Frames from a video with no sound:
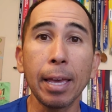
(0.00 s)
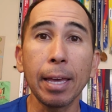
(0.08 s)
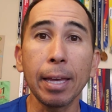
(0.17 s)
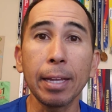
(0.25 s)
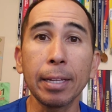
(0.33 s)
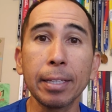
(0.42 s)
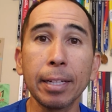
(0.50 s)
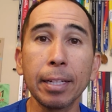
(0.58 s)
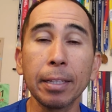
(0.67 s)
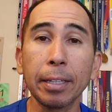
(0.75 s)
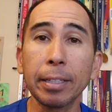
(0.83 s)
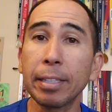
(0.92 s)
and
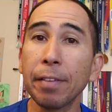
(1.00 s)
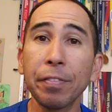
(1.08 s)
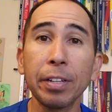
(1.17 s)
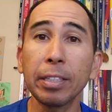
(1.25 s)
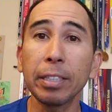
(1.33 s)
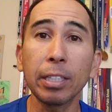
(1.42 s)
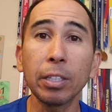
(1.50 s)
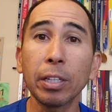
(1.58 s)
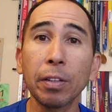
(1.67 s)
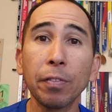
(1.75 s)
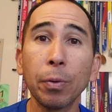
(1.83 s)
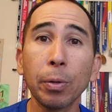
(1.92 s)
uh, definitely
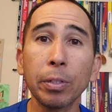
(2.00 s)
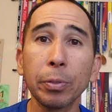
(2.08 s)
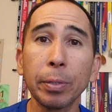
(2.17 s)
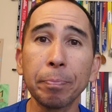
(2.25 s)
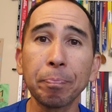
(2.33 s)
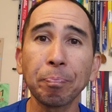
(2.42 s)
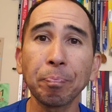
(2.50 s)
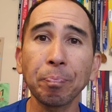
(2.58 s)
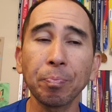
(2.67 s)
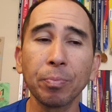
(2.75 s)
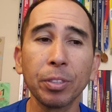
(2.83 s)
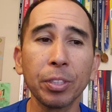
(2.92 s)
looking forward to it.
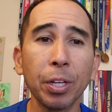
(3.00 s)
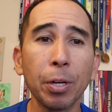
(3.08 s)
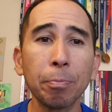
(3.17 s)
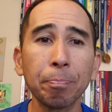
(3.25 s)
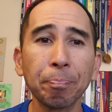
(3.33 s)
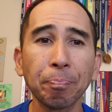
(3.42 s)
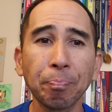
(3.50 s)
So,